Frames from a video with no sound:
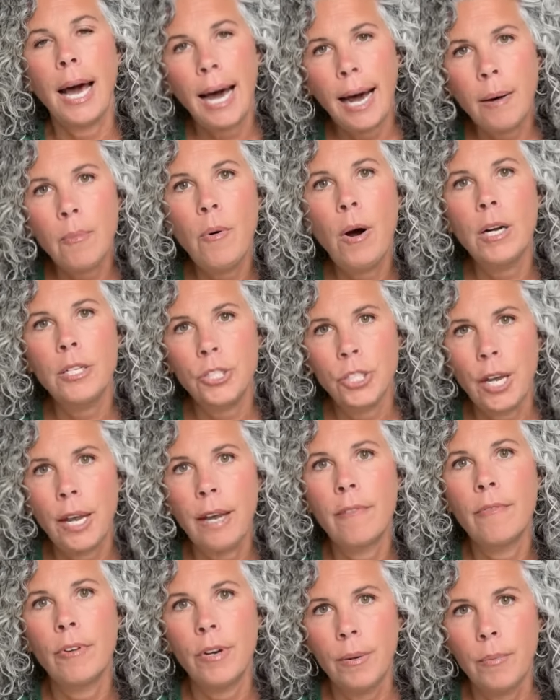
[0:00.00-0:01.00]
I watch
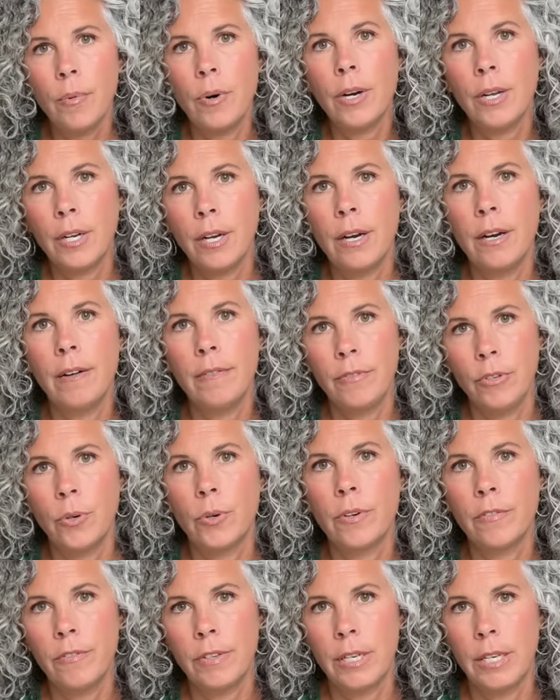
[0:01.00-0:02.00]
every one of
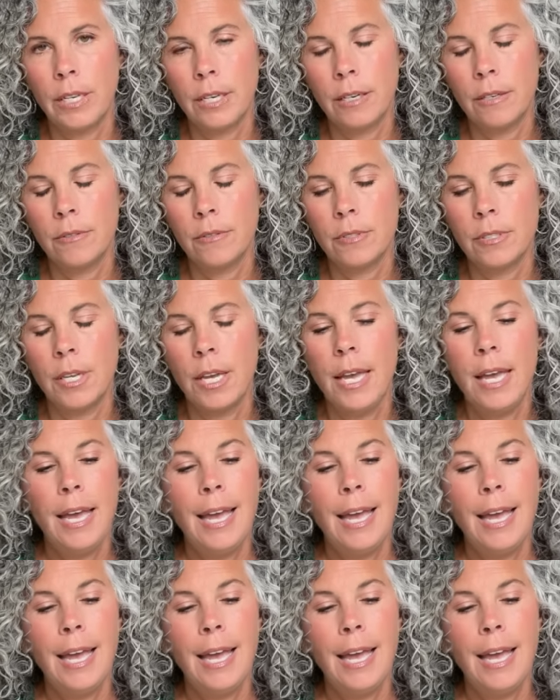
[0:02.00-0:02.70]
your videos.